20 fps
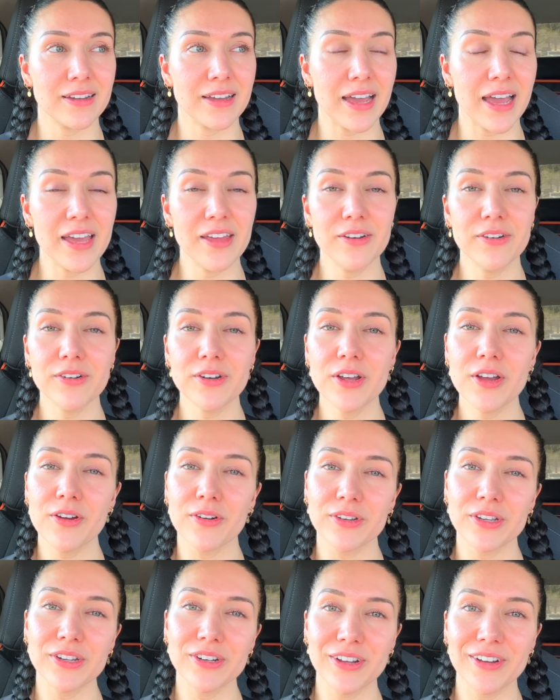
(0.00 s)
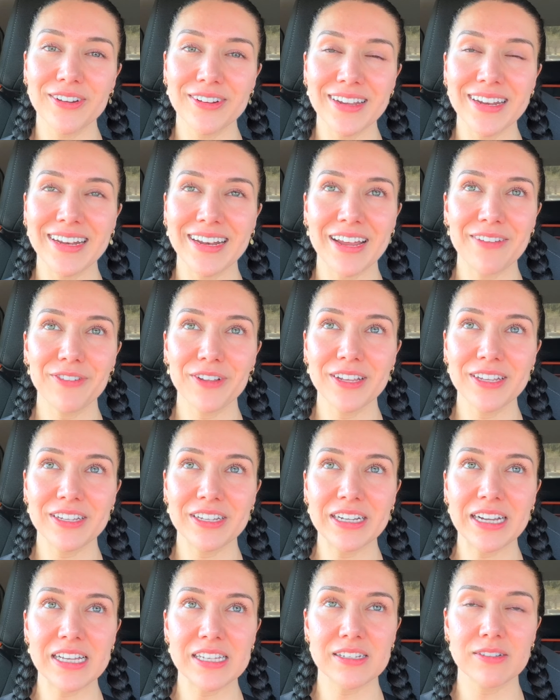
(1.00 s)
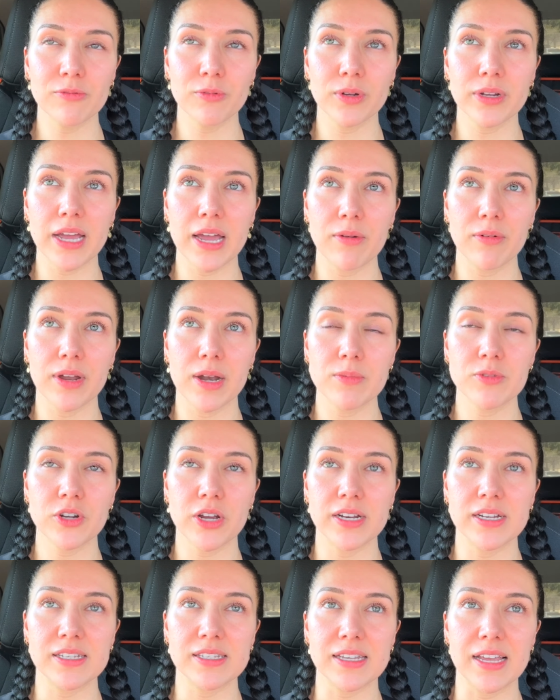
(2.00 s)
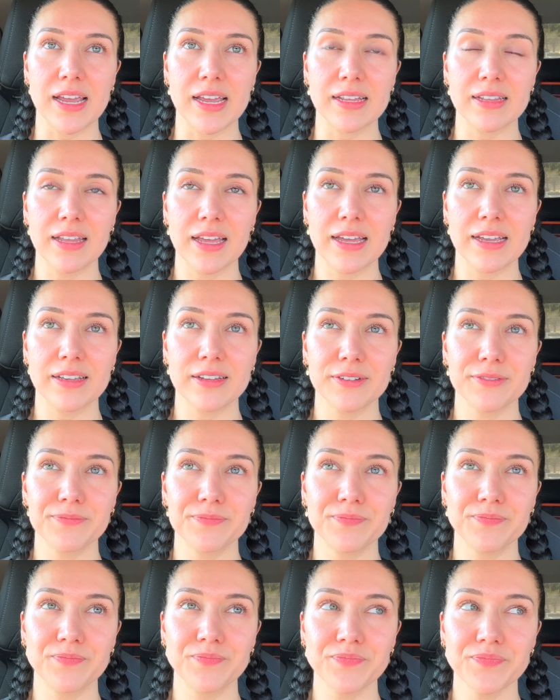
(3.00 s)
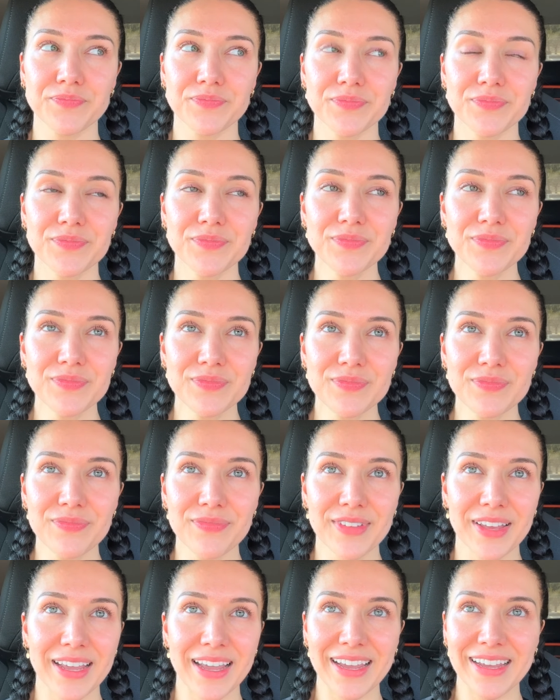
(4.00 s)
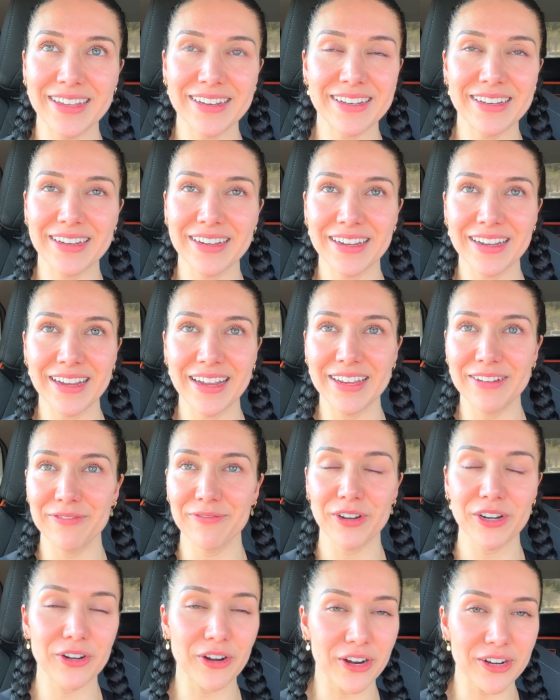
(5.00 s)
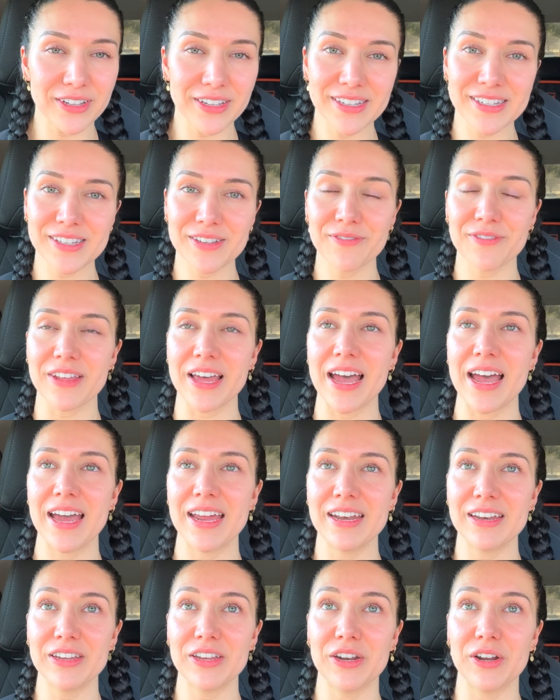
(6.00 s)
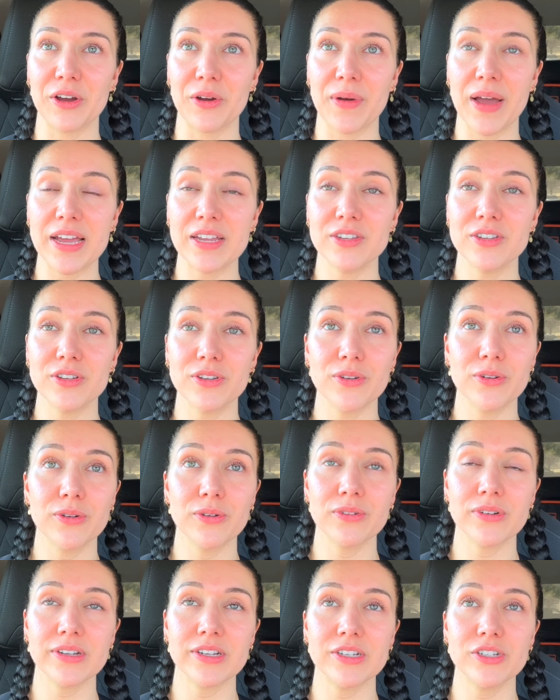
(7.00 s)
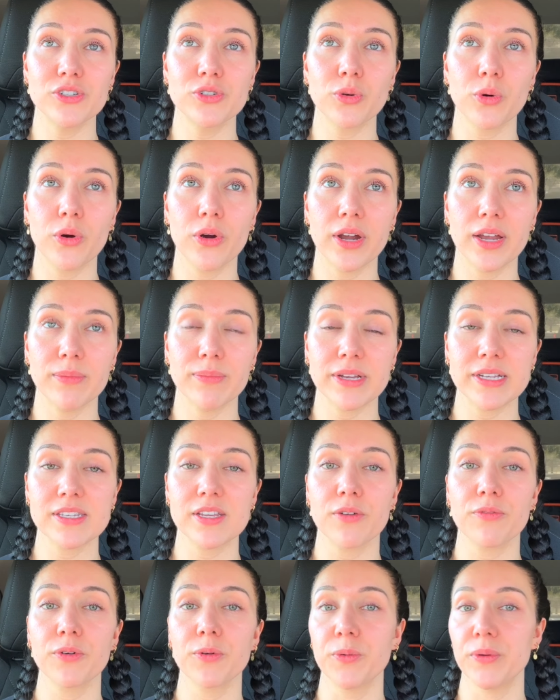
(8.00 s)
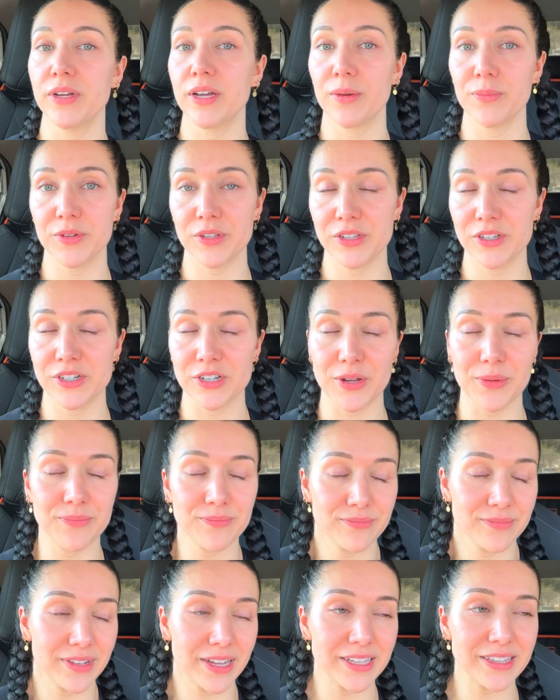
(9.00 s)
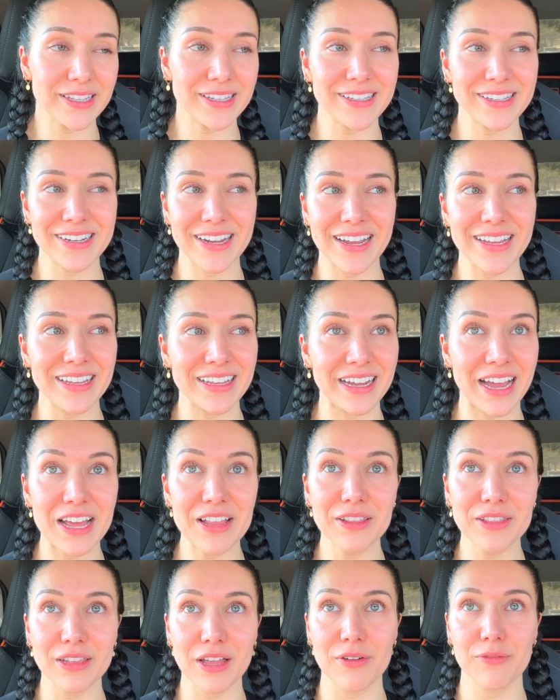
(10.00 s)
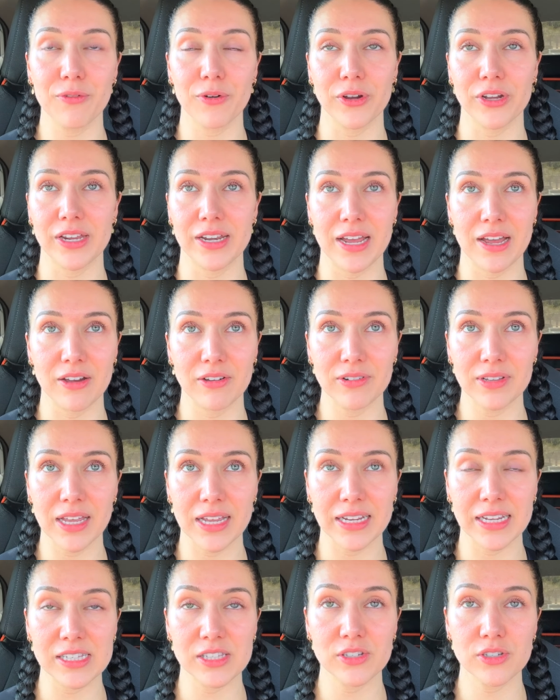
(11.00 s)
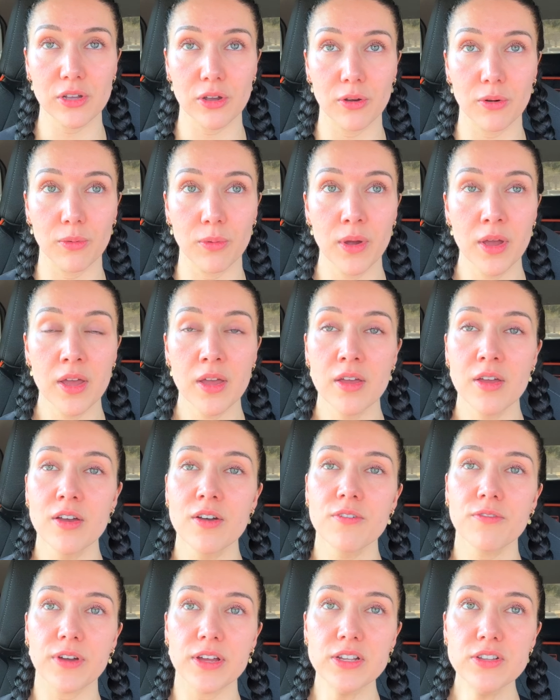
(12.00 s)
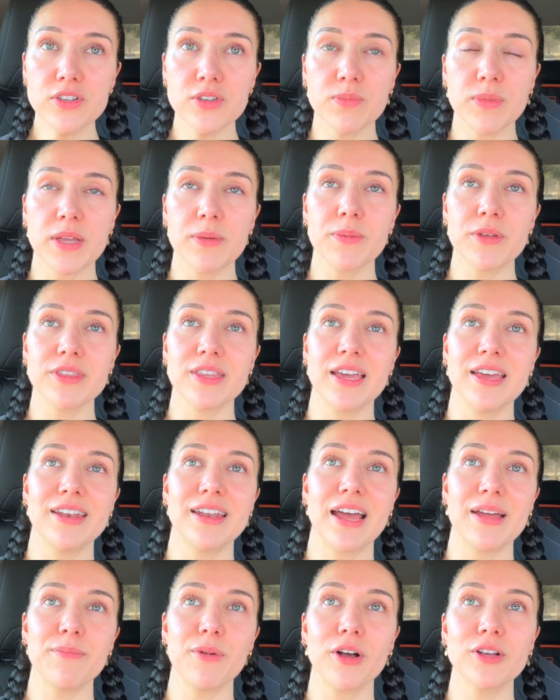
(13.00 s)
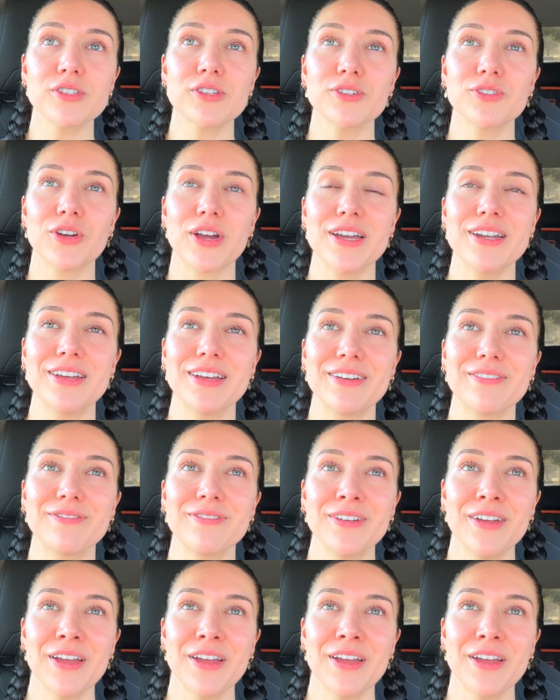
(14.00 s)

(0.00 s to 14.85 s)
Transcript: I don't know, and I feel like you guys will get what I'm trying to say. Like, and regardless of that, I do enjoy myself when we come to the gym. At the end of the day, like I love working out. Like it's so fun to me, but then I'm also trying to,